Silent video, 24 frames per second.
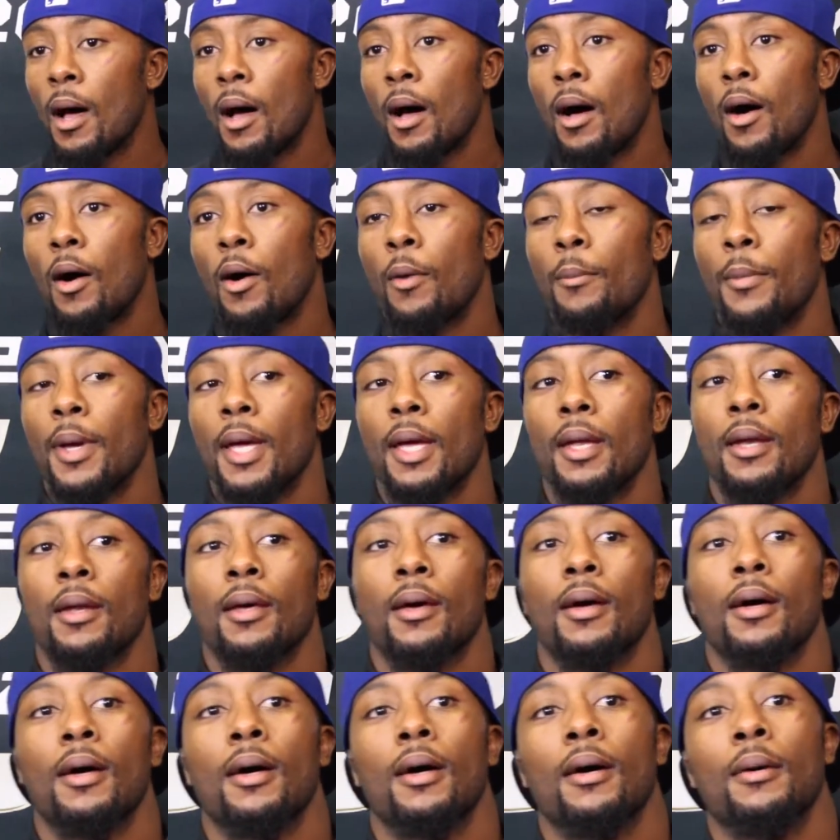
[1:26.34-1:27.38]
Oh, man.
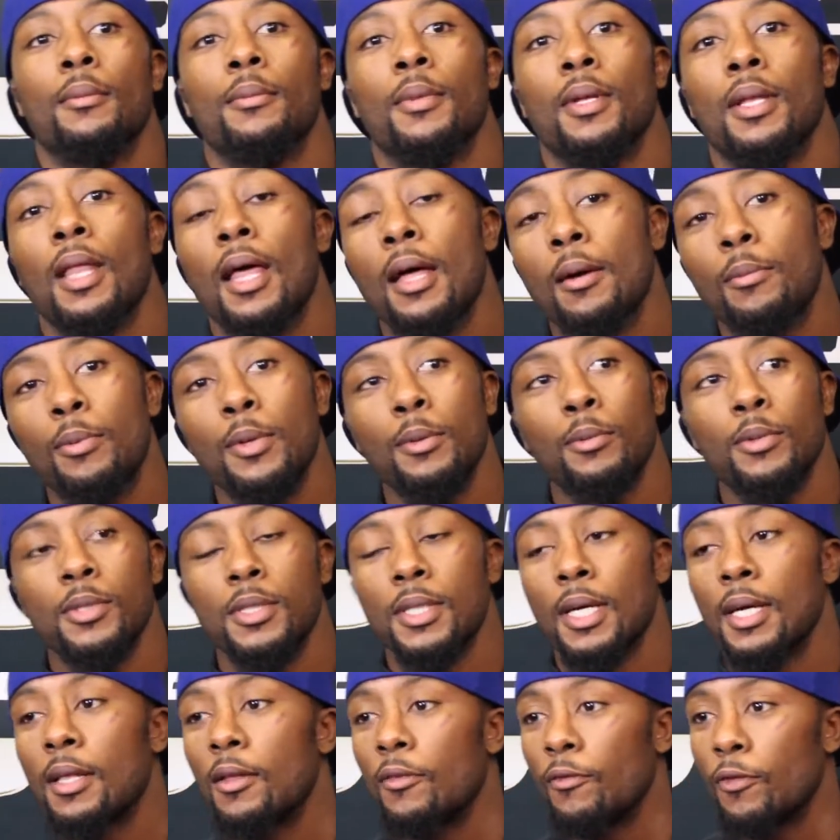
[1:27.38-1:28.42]
A lot of people
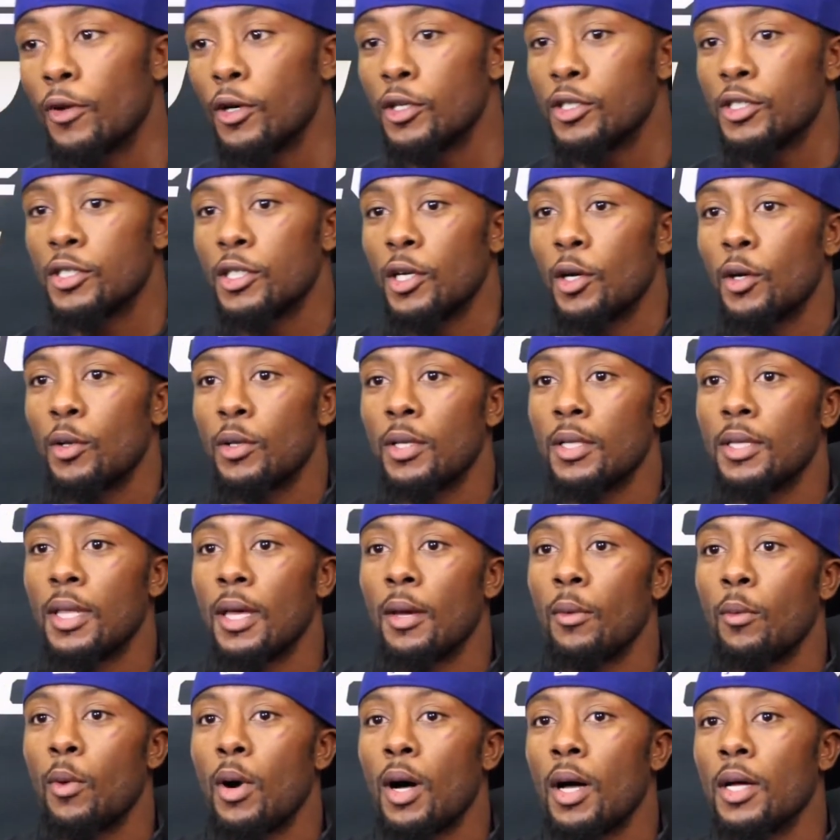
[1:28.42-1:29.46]
say the first show that
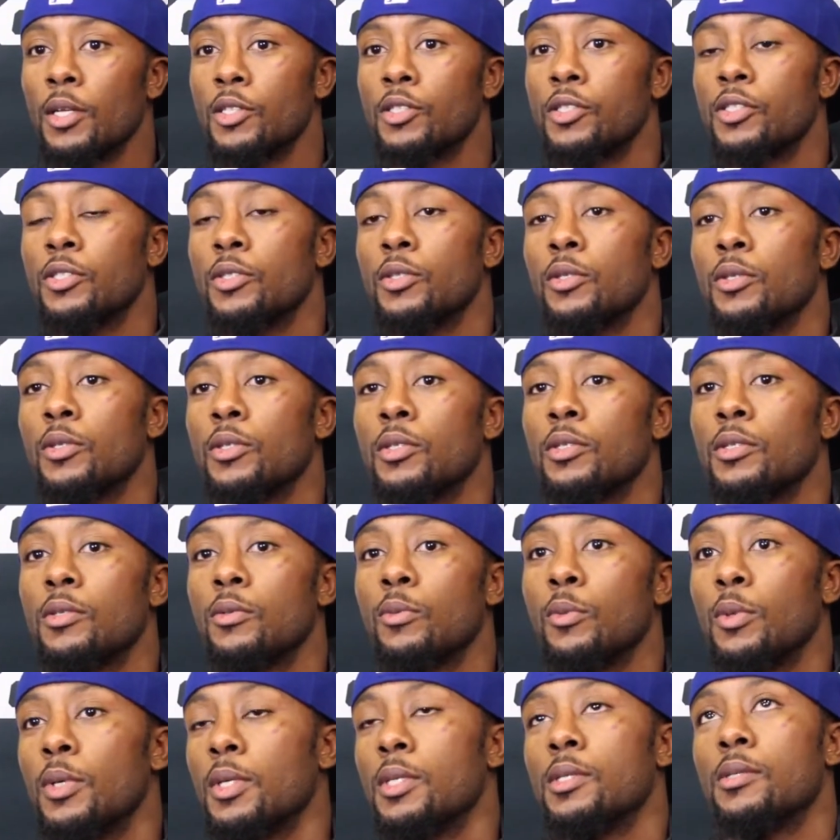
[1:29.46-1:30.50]
they watch
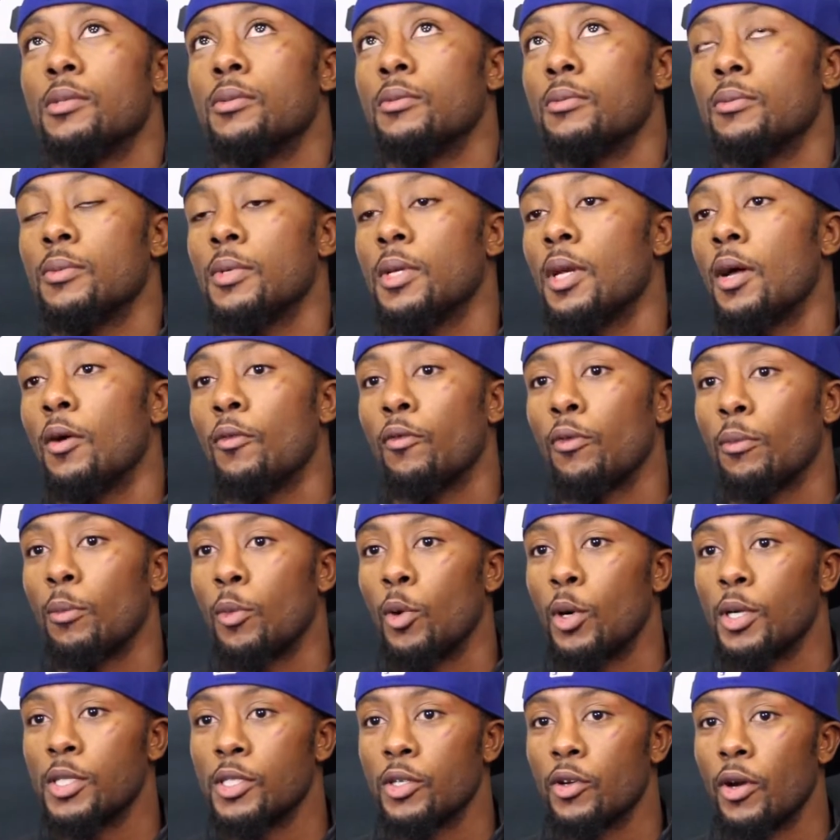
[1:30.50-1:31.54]
was, you know, from
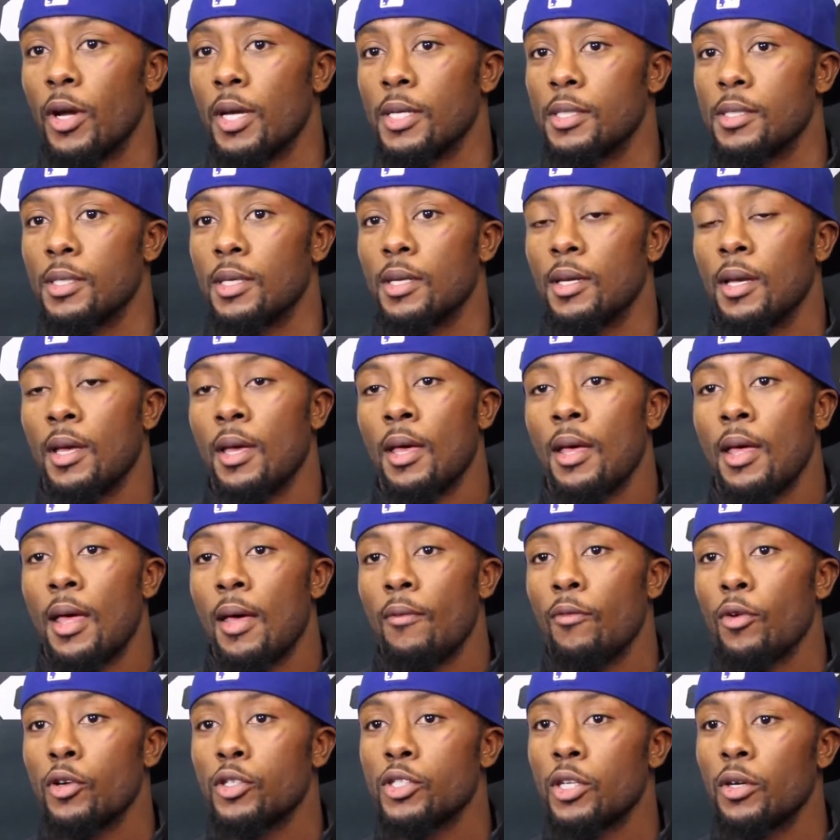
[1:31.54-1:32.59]
Royce Gracie.
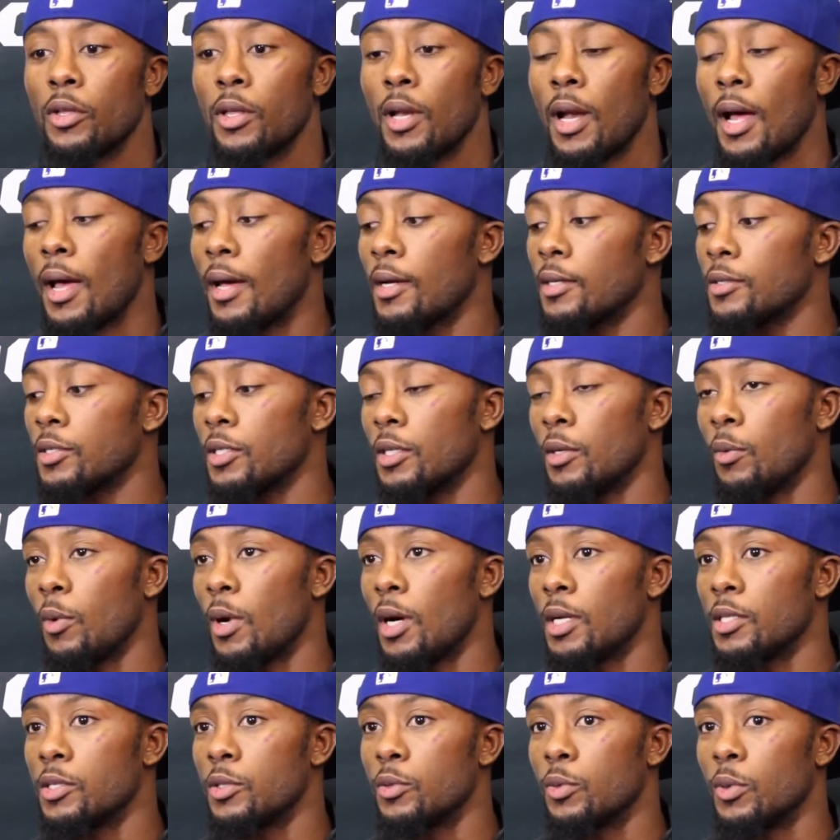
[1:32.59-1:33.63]
First show that I actually
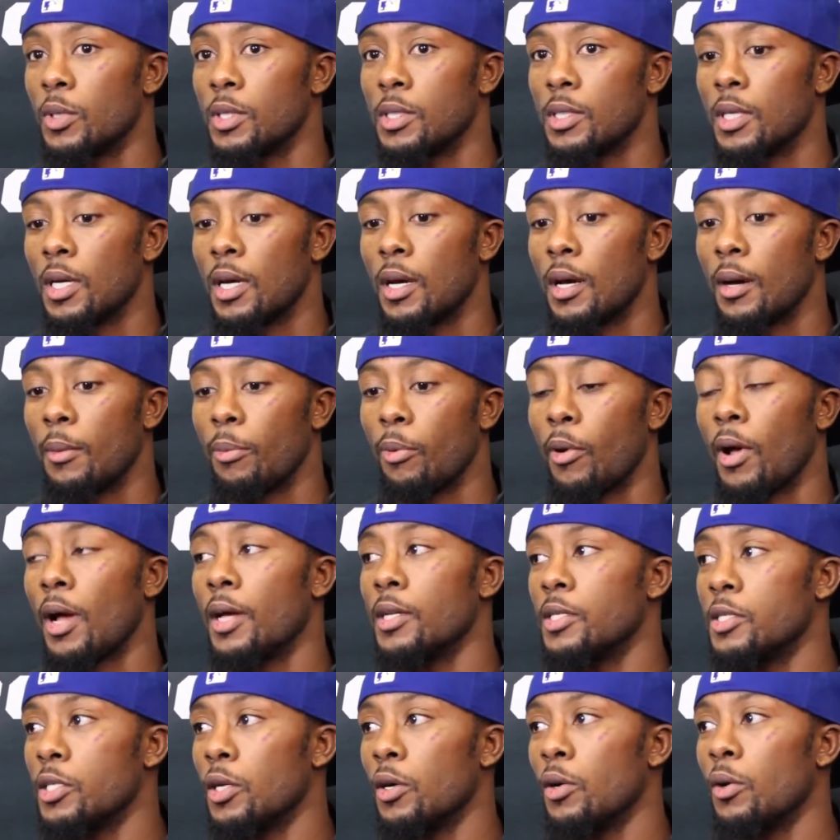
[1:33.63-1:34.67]
watched was a
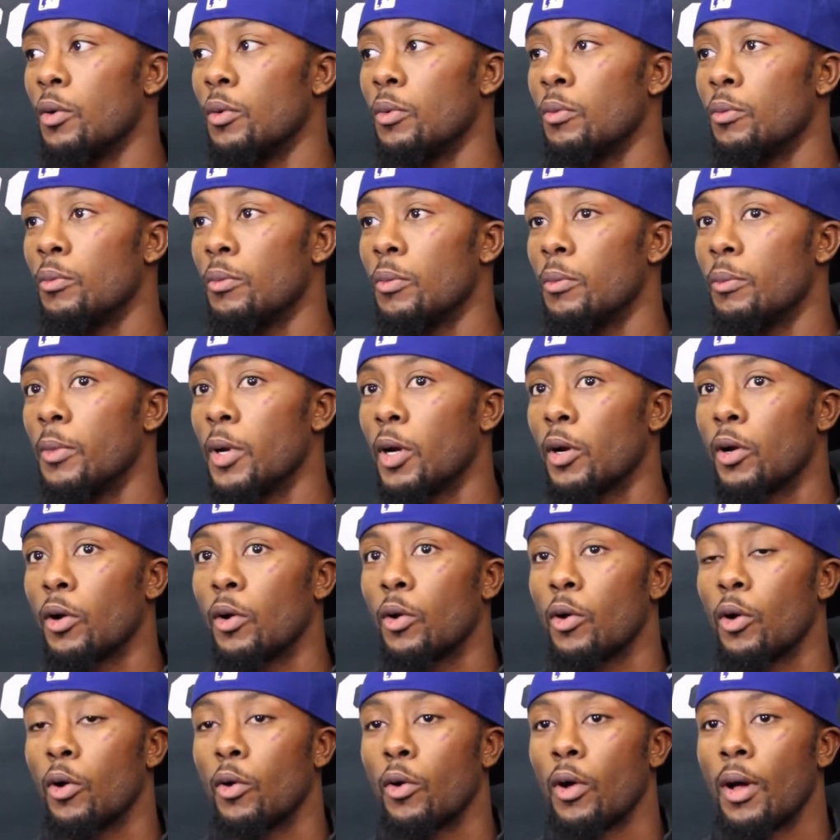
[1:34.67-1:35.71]
Pride show, Mirko
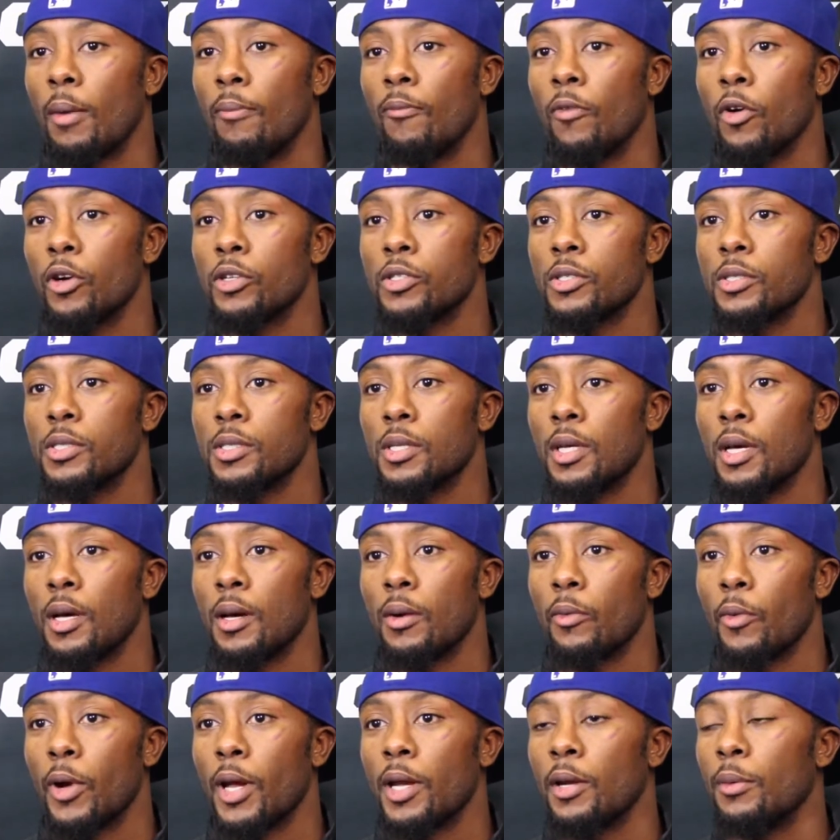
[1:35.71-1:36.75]
Cro Cop versus
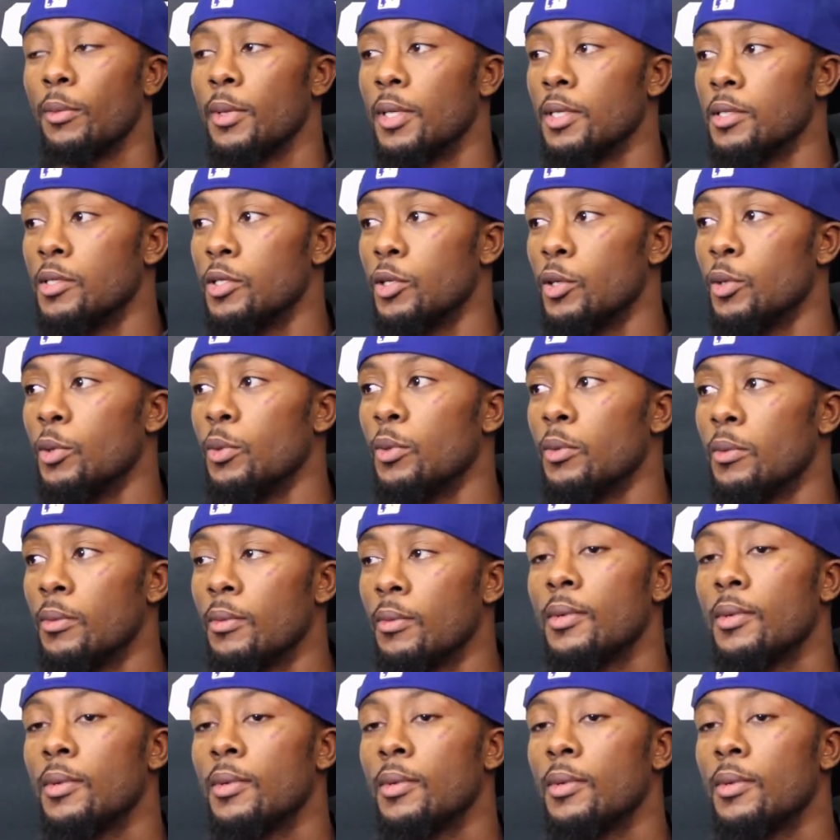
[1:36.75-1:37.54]
Randleman 2.